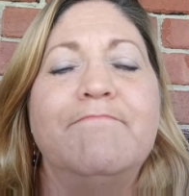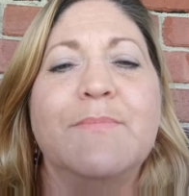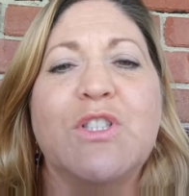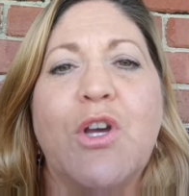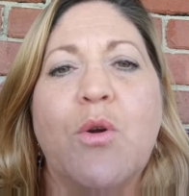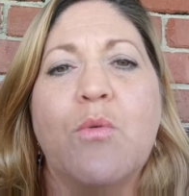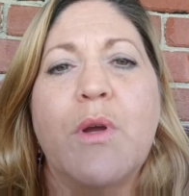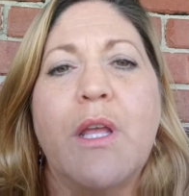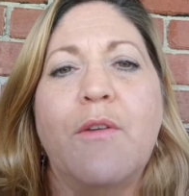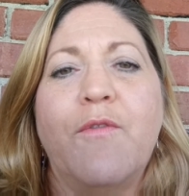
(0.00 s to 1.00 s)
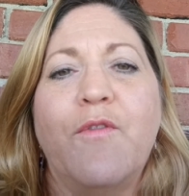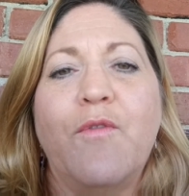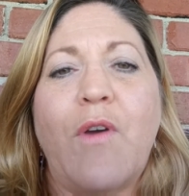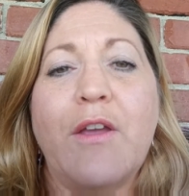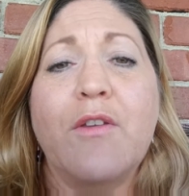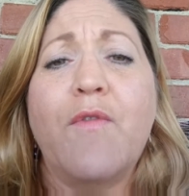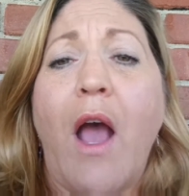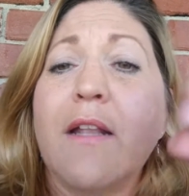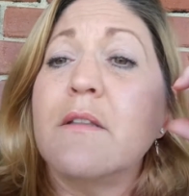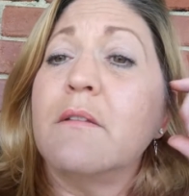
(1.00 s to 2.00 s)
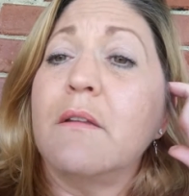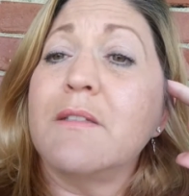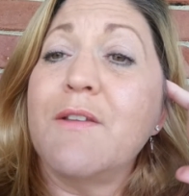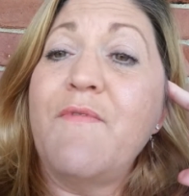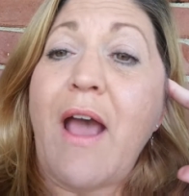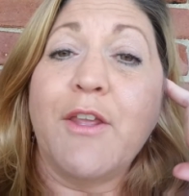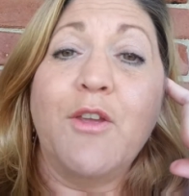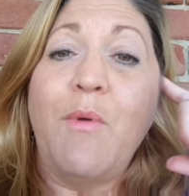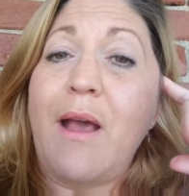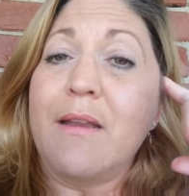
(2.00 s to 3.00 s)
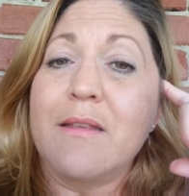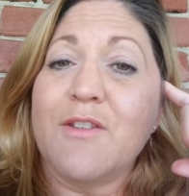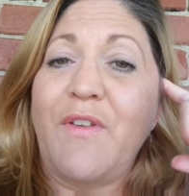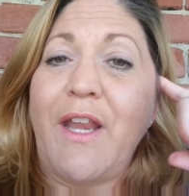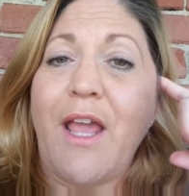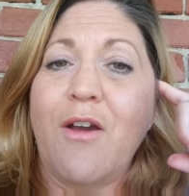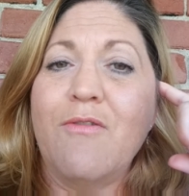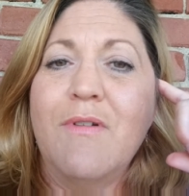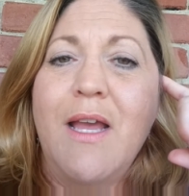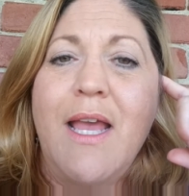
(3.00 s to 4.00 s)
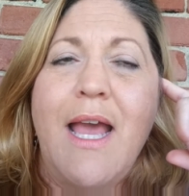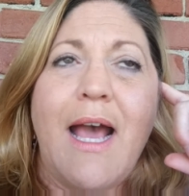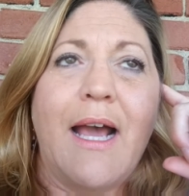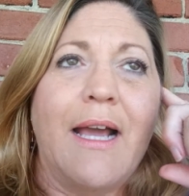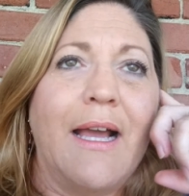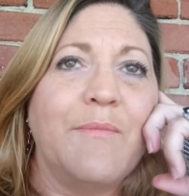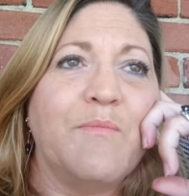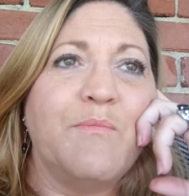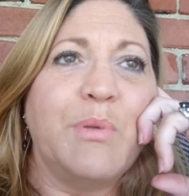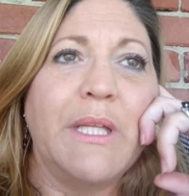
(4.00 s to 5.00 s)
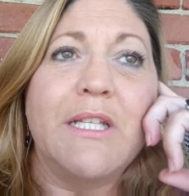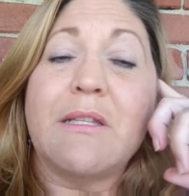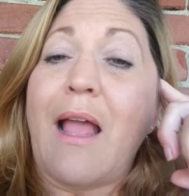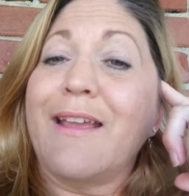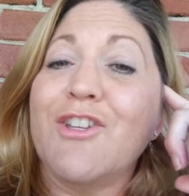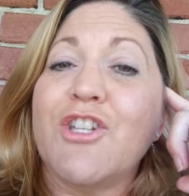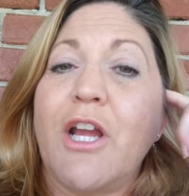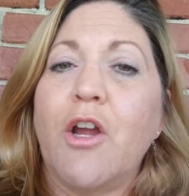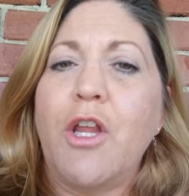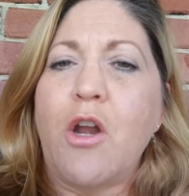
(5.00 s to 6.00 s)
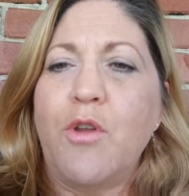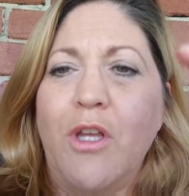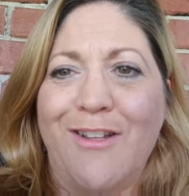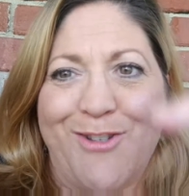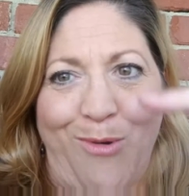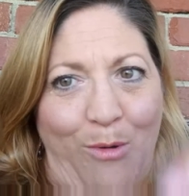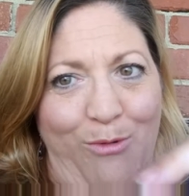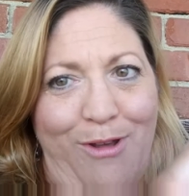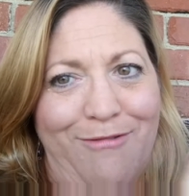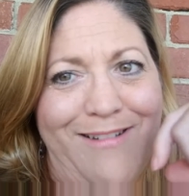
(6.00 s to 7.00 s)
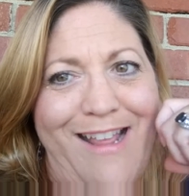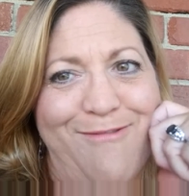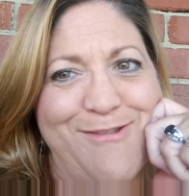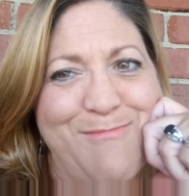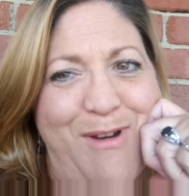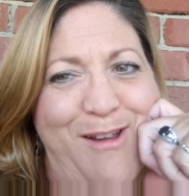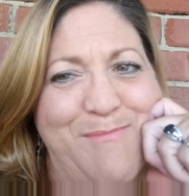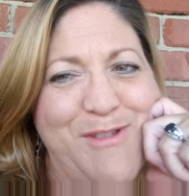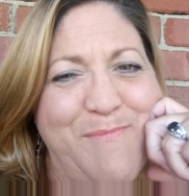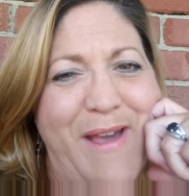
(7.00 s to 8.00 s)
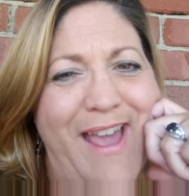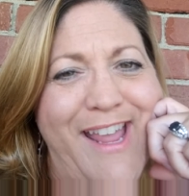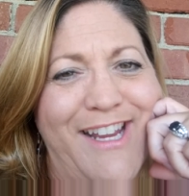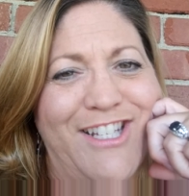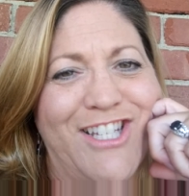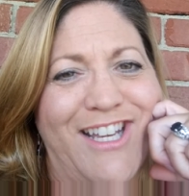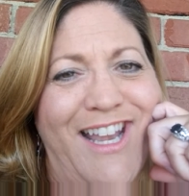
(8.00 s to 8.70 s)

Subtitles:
So if you've gotten some value out of this video, please like and share. You can scroll on down to the bottom of the page,